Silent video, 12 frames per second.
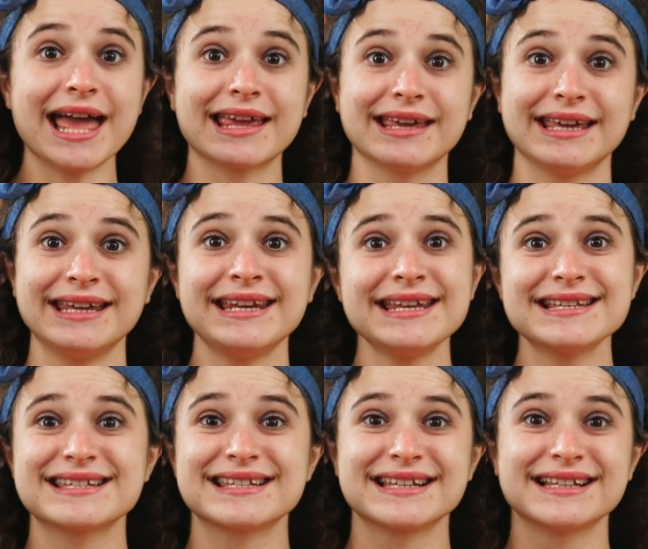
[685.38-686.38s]
Yak, it
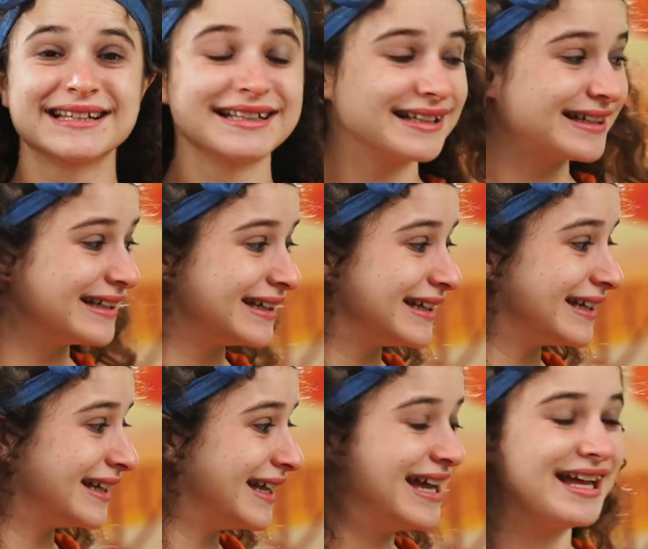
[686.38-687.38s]
is. Yeah,
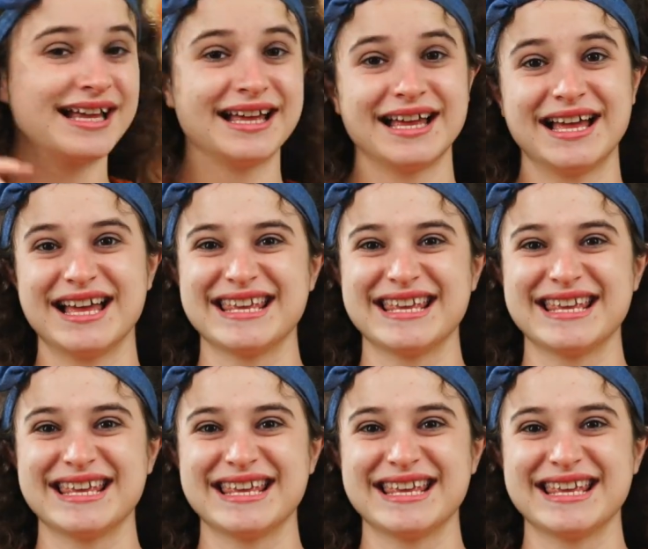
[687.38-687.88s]
let's go.